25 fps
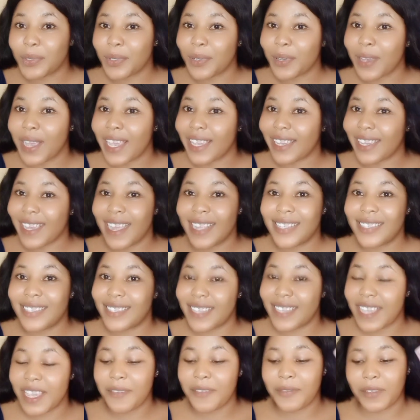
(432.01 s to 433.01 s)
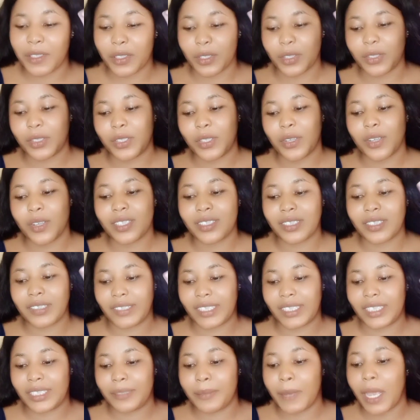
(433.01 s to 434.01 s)
So I can't say if it cures
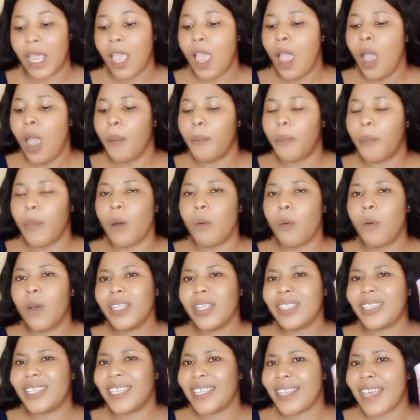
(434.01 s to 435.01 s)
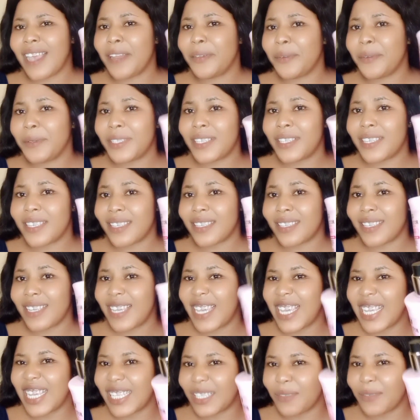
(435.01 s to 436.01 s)
stretch mark. But one thing I
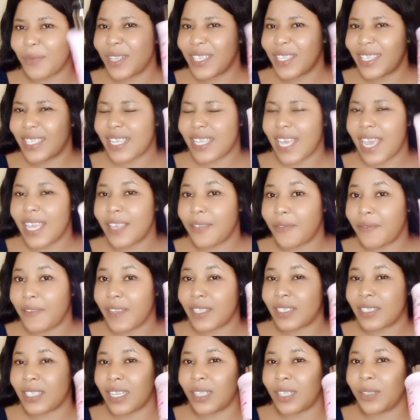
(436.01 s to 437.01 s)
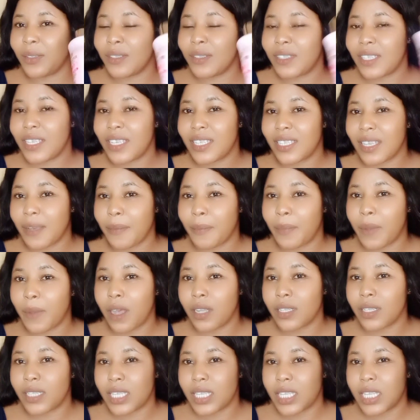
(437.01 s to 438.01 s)
noticed is one side effect I noticed
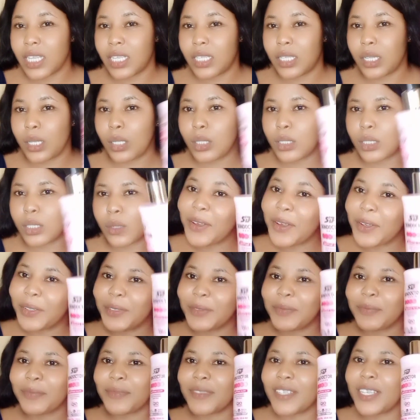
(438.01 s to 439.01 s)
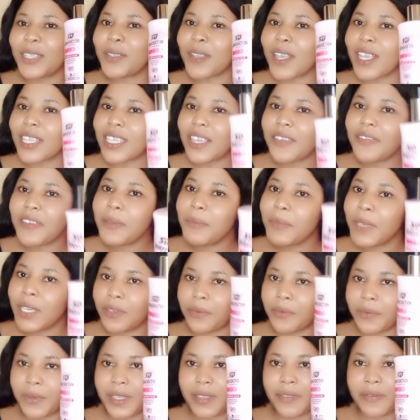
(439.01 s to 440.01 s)
about this lotion. So it was giving
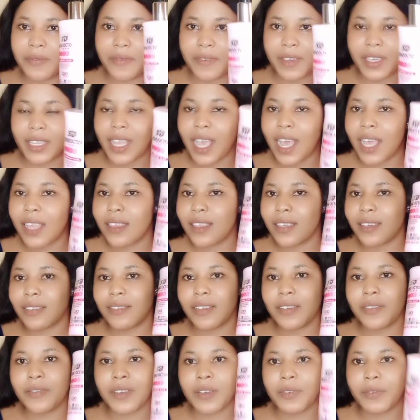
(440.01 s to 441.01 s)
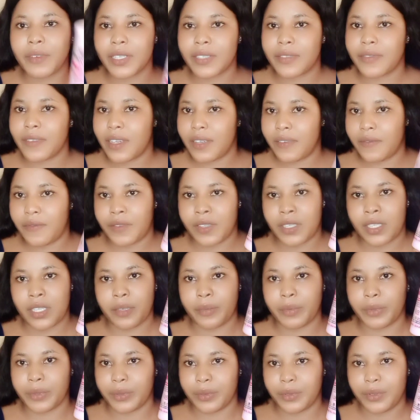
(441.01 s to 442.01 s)
me green vein, and the green vein was very
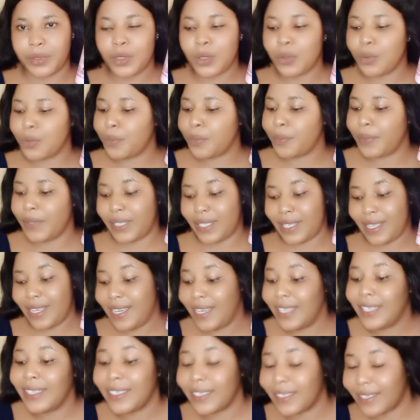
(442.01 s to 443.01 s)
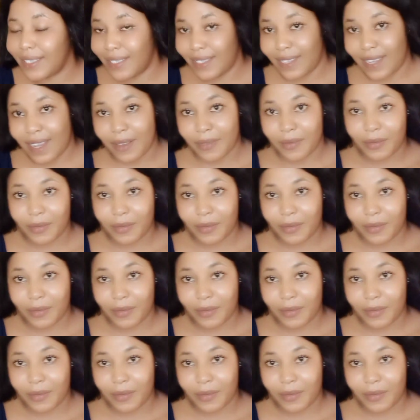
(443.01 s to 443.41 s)
visible. You will be seeing it.